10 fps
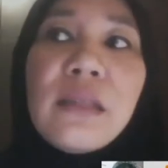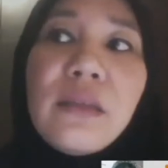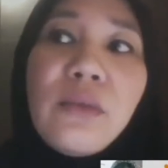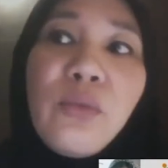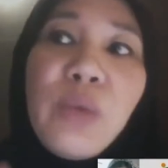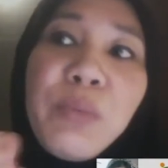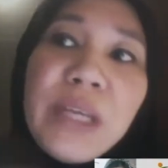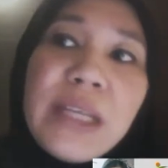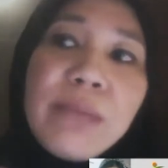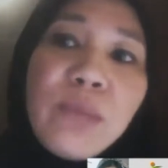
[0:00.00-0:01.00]
we
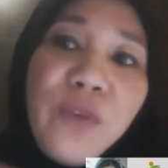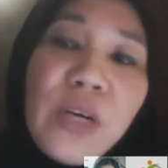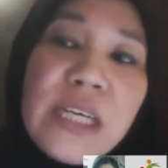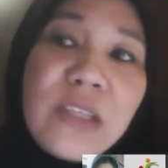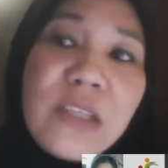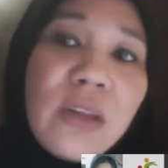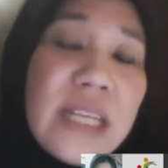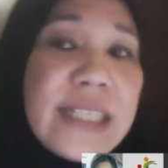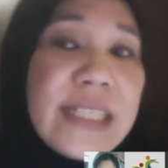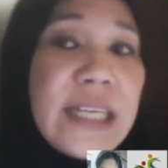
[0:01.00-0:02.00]
bring them to focus on
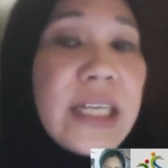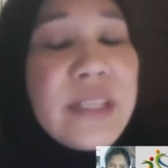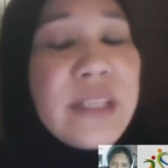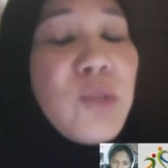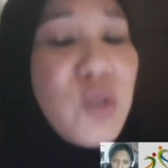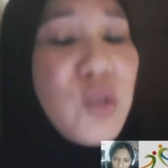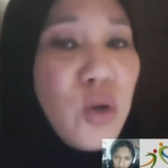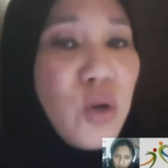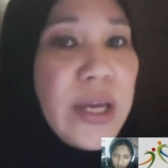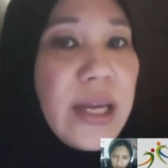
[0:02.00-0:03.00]
things that gives them
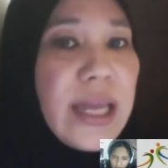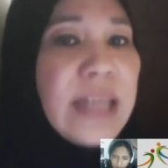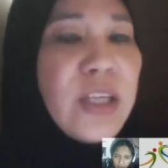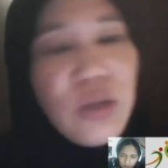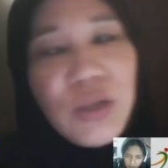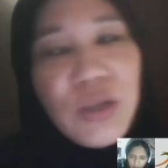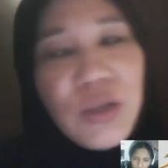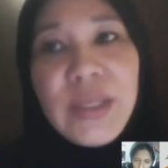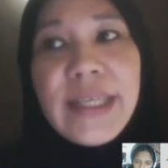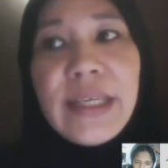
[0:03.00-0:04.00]
joy. And
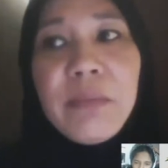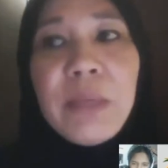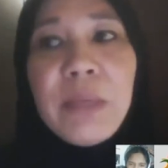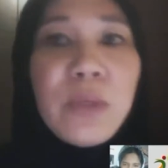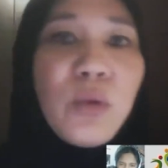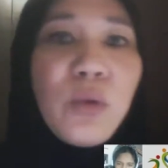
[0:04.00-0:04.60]
usually, people who are